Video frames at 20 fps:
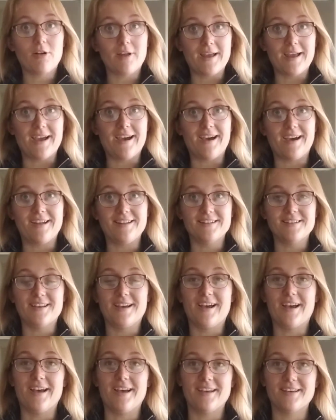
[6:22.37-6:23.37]
and
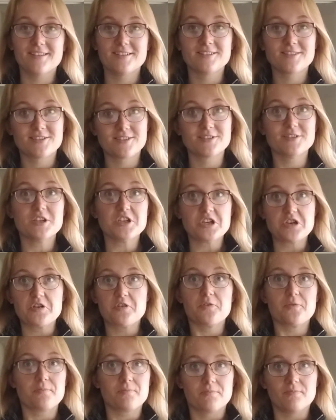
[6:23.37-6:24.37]

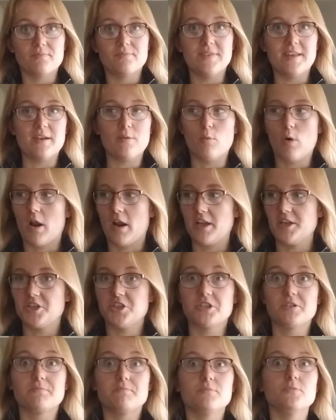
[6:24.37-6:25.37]
they want to
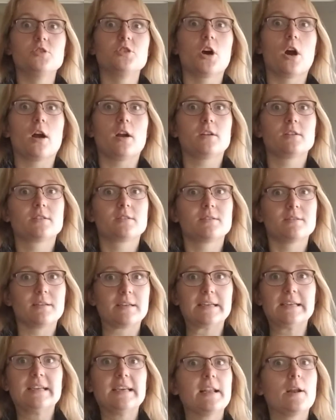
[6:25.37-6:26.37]
just dart
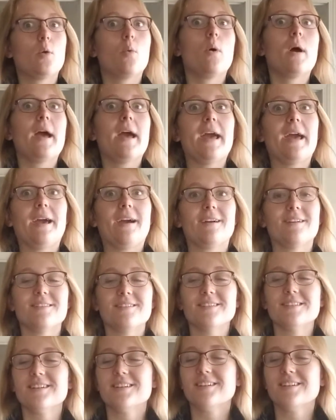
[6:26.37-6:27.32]
and get away.